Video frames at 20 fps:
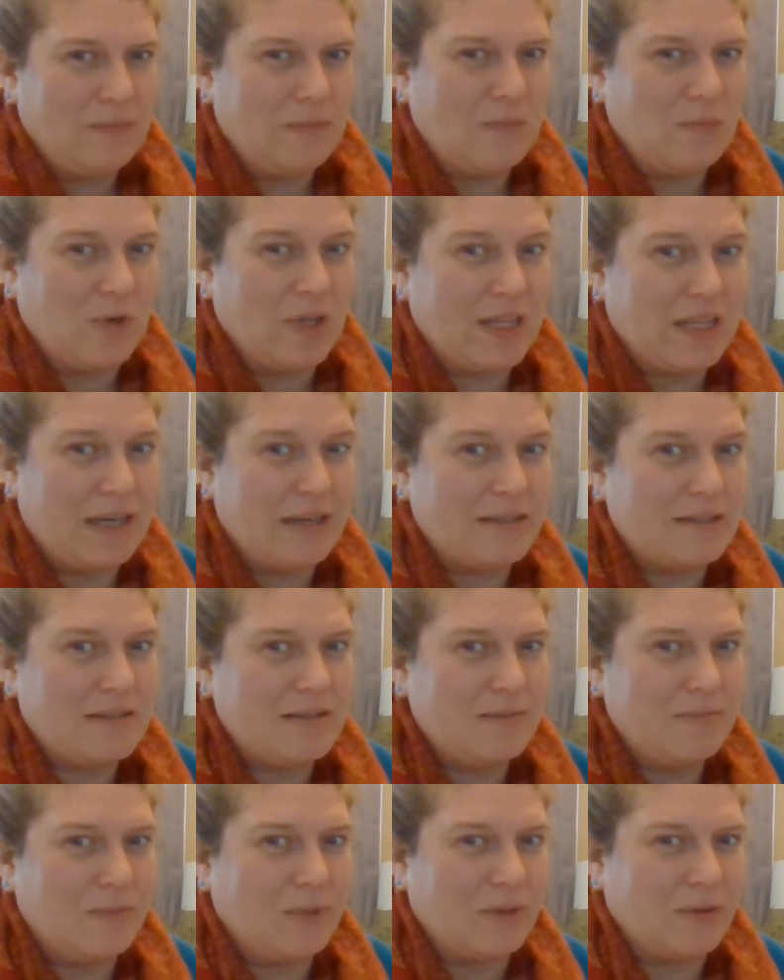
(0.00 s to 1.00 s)
with that
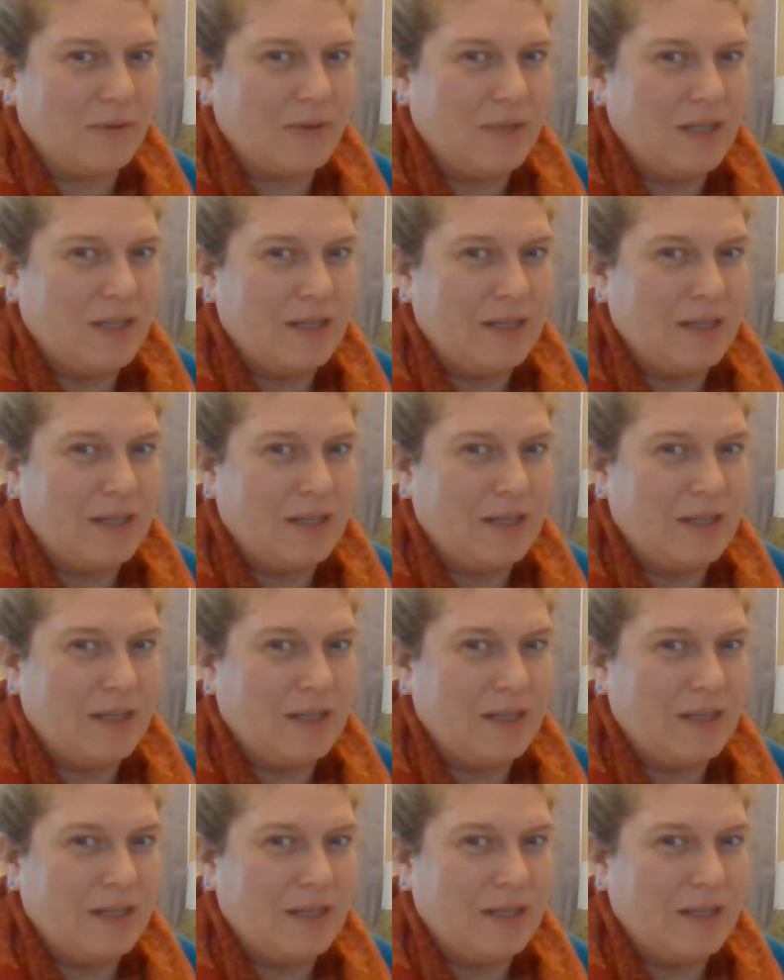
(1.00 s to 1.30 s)
symbol,